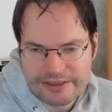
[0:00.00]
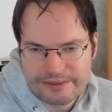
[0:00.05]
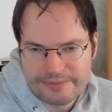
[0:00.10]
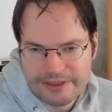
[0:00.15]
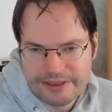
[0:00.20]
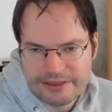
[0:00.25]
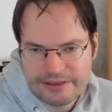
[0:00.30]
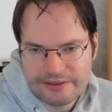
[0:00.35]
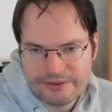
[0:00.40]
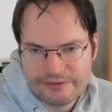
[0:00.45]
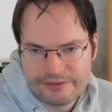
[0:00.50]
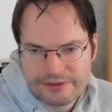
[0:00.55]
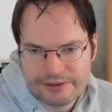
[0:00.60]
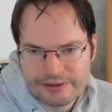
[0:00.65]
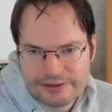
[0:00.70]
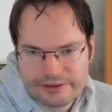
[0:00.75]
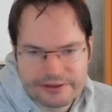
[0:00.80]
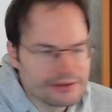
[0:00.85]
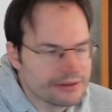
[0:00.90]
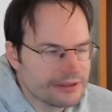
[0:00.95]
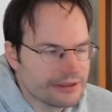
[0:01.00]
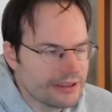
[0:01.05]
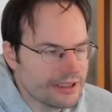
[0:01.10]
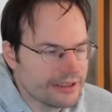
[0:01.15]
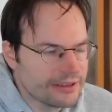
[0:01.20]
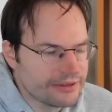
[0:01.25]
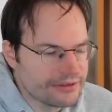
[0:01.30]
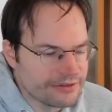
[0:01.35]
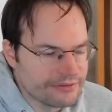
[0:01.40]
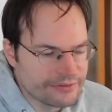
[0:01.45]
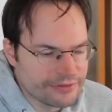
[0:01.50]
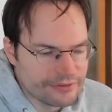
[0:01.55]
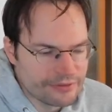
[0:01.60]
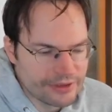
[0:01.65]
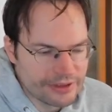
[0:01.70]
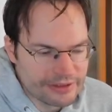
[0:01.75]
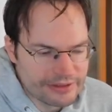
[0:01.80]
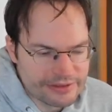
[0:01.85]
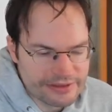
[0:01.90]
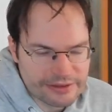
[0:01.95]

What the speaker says: many different kinds of strings,